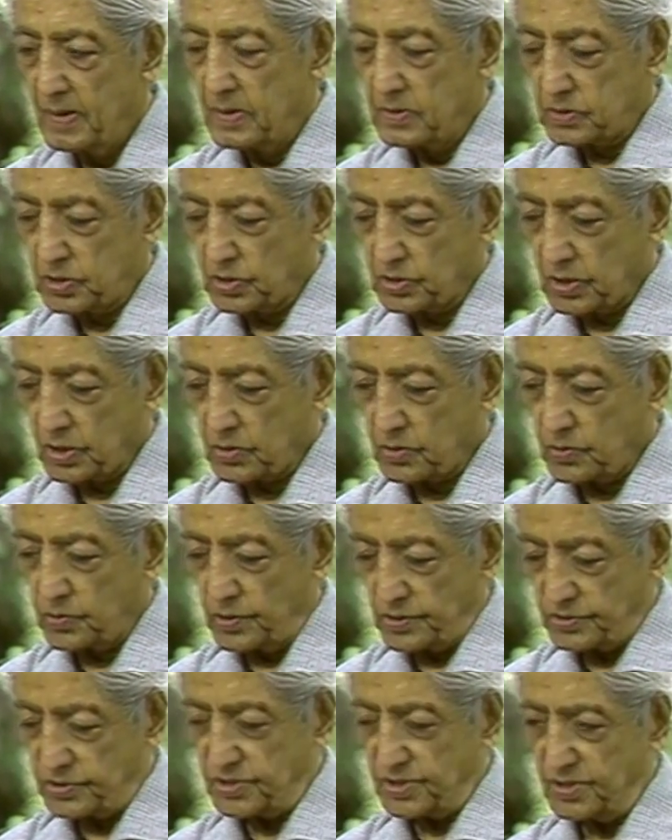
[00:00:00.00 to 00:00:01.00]
So the
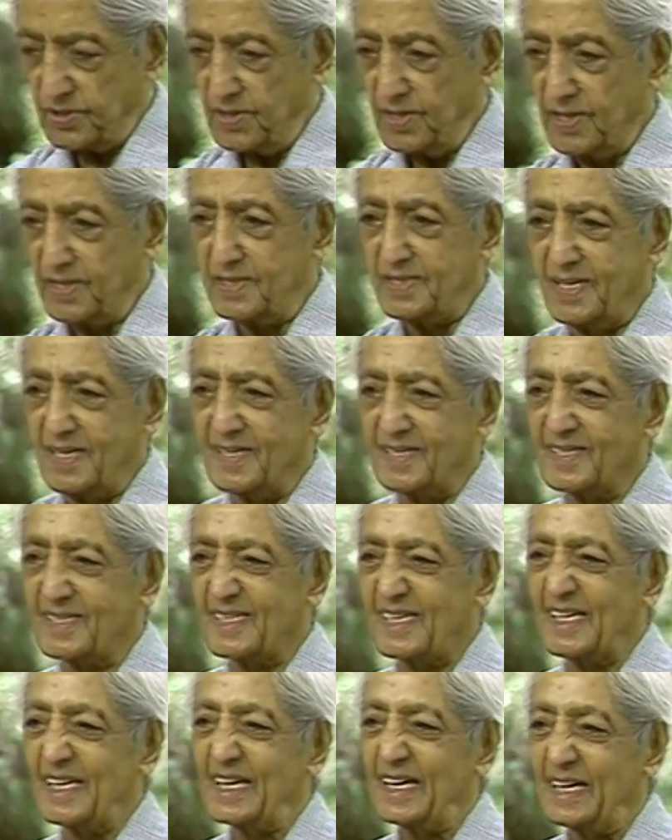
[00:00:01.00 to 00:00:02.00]
question is the
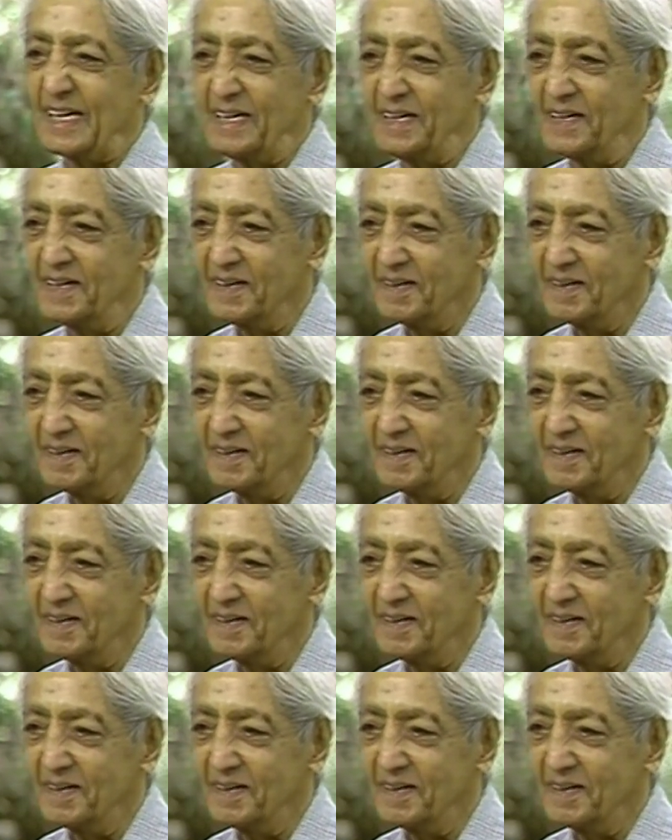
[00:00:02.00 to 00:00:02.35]
seed.